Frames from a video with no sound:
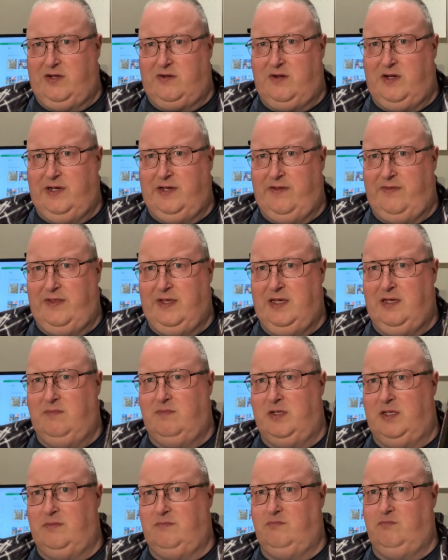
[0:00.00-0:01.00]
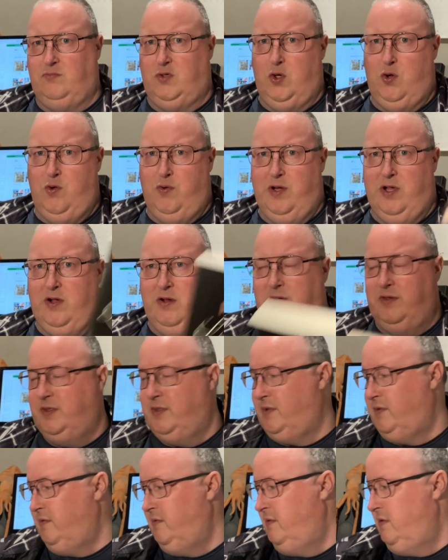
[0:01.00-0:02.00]
kind of thing, but who
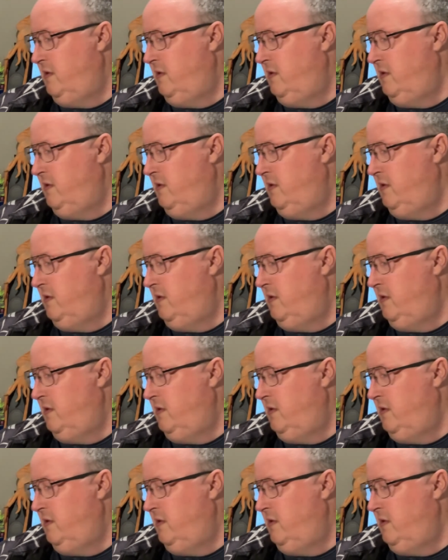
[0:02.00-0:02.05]
knows.